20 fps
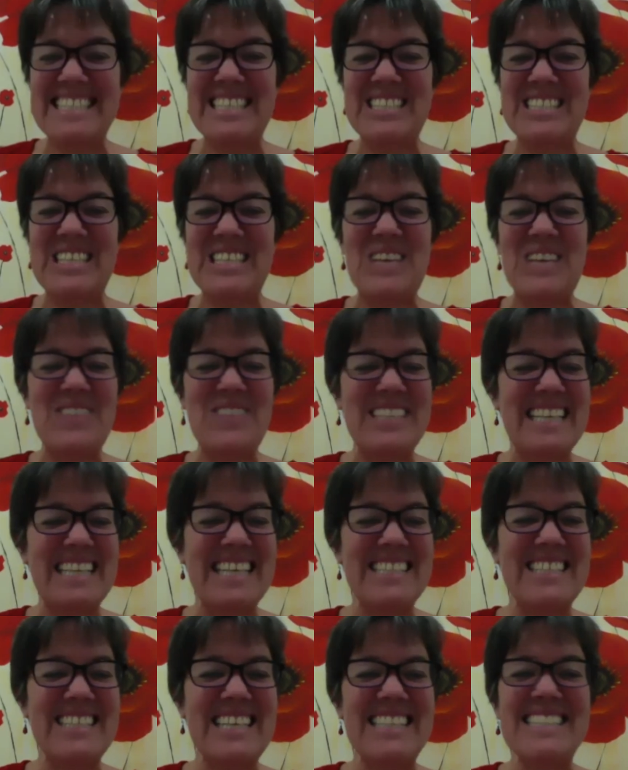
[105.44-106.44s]
share with
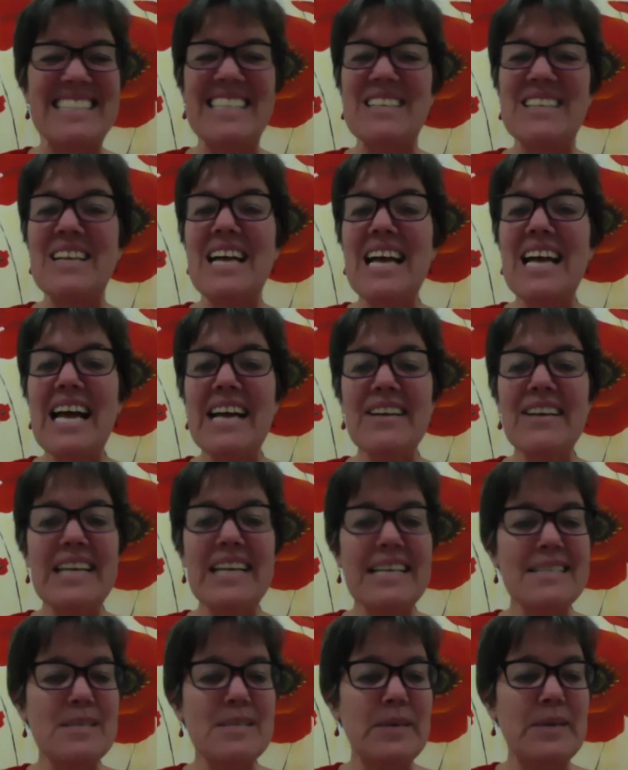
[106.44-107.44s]
us. That's it. A
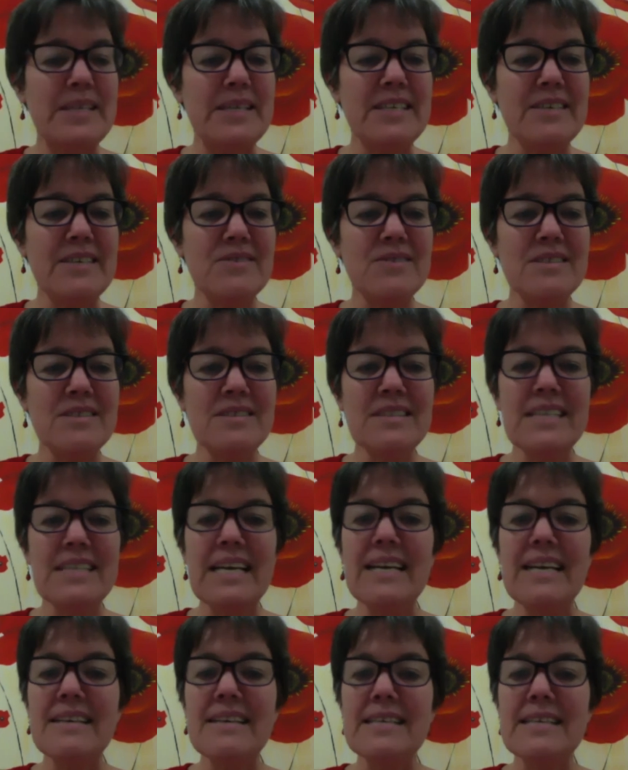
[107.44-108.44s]
guest speaker
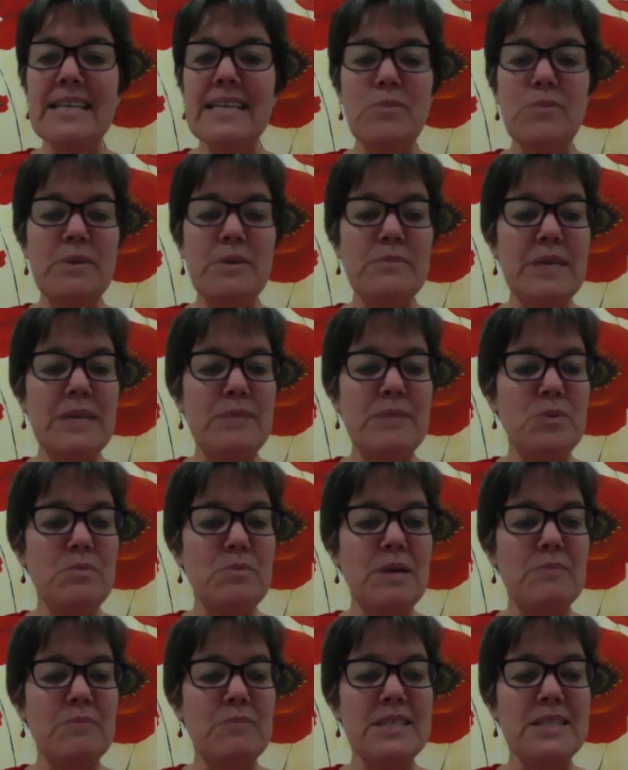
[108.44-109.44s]
and helping people with
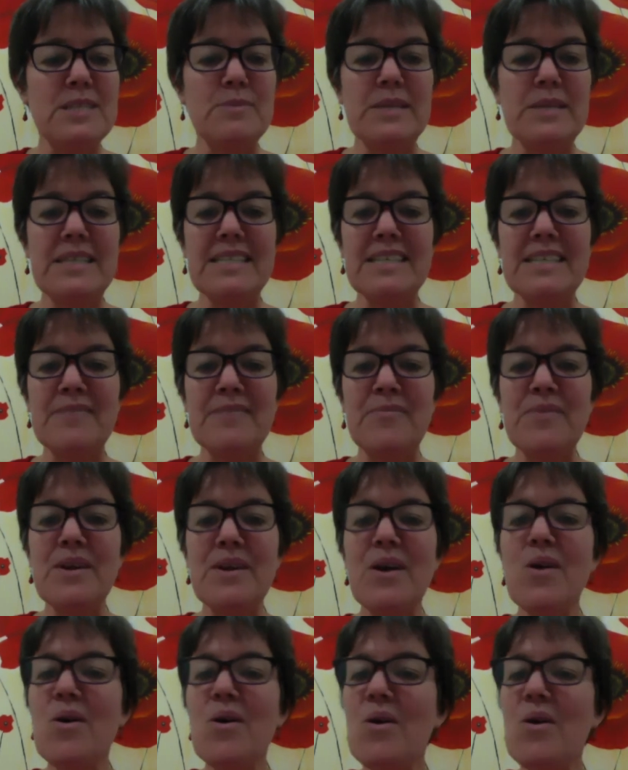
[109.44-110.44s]
public speaking.
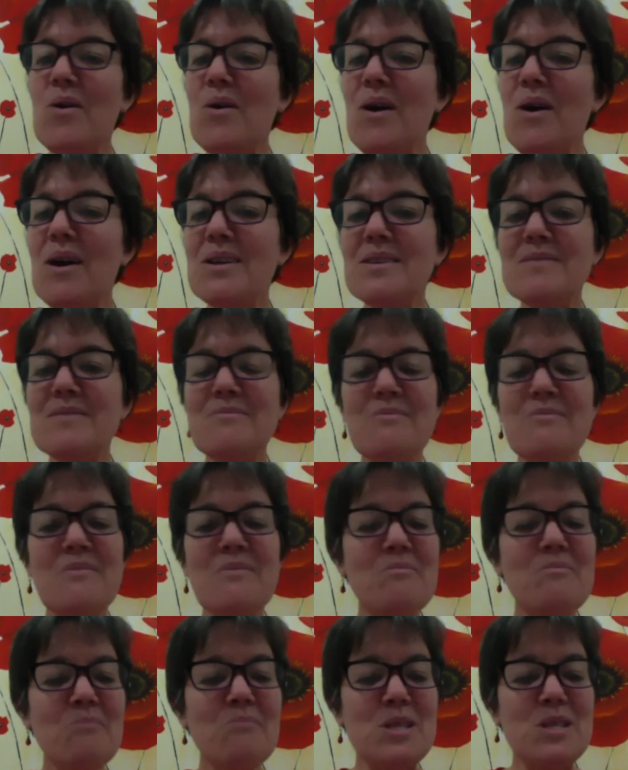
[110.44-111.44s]
All right.
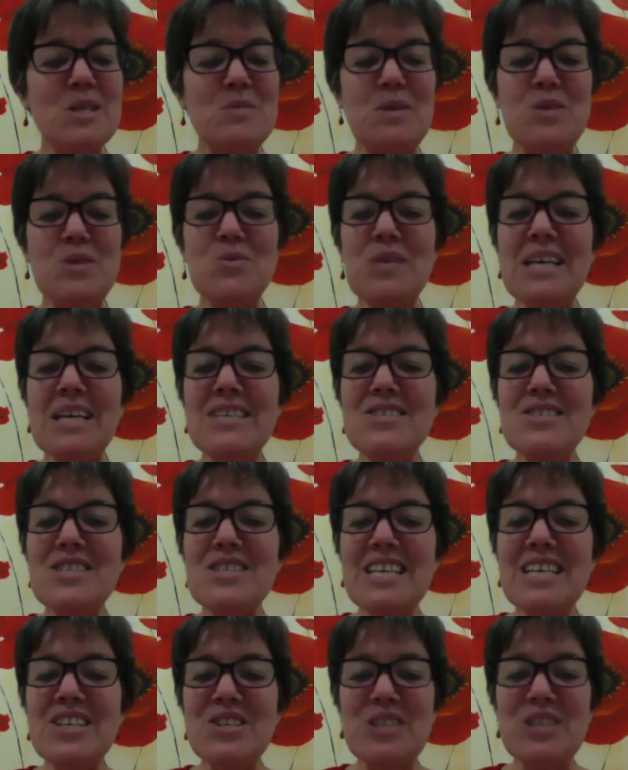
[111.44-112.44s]
My special guest,
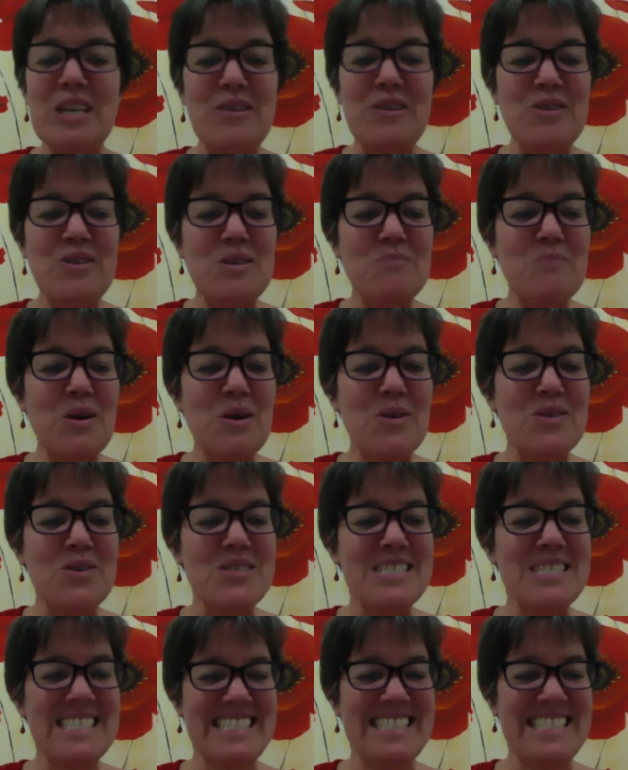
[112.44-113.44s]
Sheridan
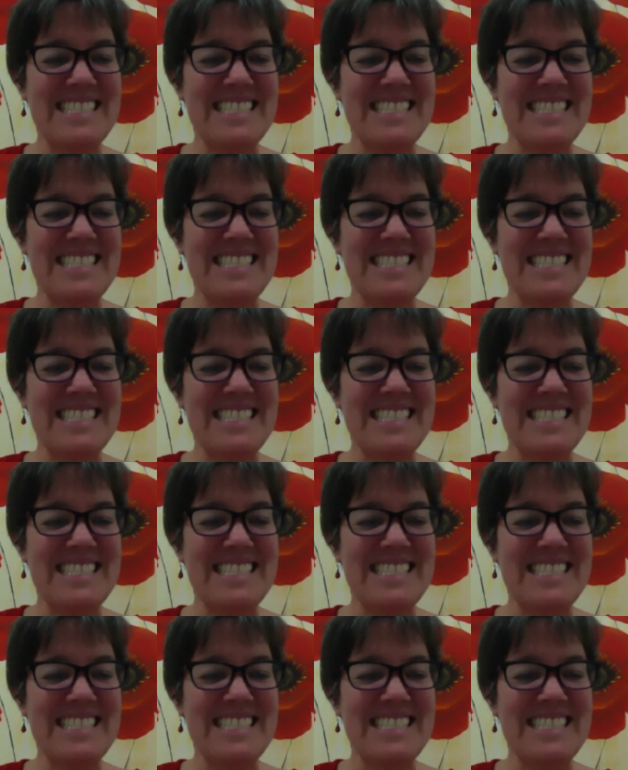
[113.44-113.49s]
Morris.